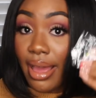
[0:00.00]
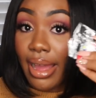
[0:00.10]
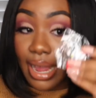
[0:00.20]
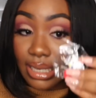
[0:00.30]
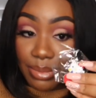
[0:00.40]

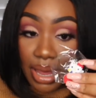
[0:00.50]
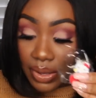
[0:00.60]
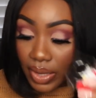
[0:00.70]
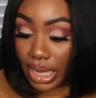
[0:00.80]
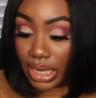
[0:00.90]
I got some
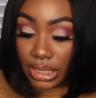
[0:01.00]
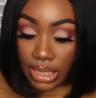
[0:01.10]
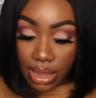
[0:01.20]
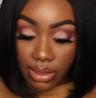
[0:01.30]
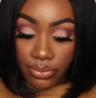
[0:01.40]
Hello Kitty
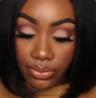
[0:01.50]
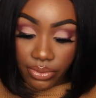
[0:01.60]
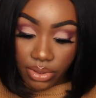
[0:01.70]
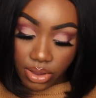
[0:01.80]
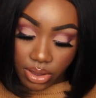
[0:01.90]
stuff.
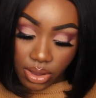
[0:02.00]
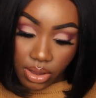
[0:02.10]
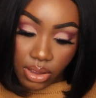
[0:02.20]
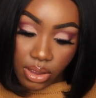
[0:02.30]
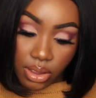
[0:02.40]

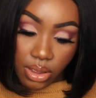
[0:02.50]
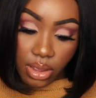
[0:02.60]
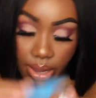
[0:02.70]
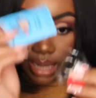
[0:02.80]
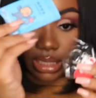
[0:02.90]

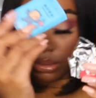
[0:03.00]
I got